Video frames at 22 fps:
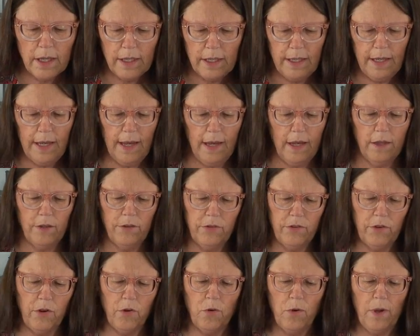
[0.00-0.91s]
yeah,
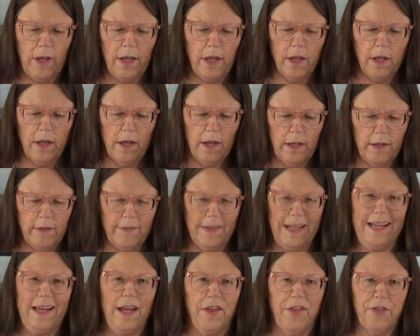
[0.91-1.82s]
so it's
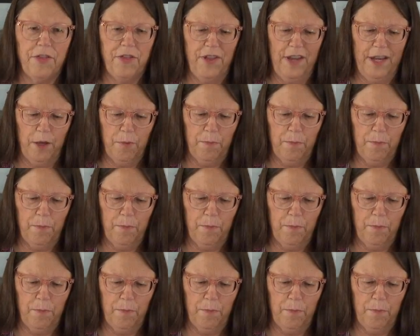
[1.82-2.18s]
like a thick